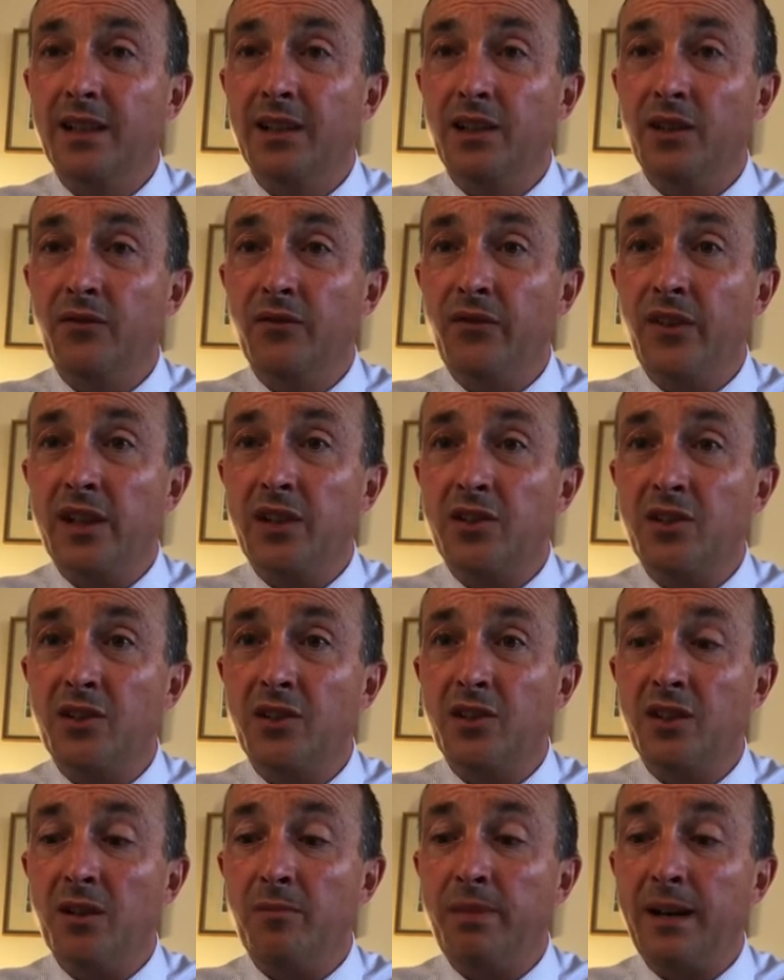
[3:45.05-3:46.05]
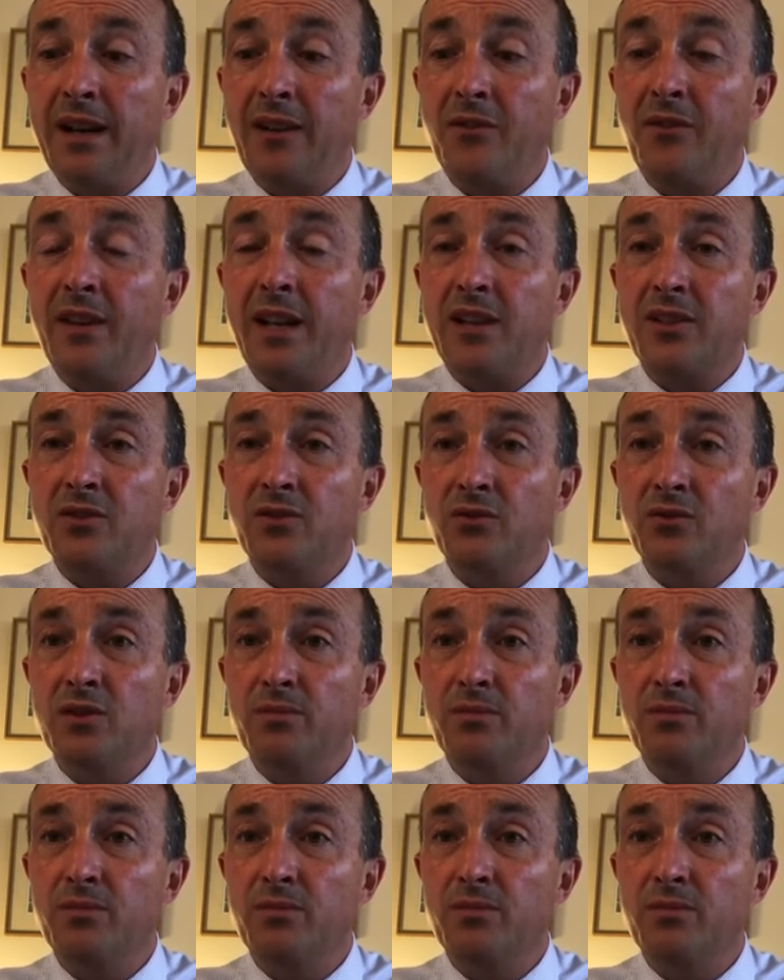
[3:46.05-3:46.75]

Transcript: conviction about National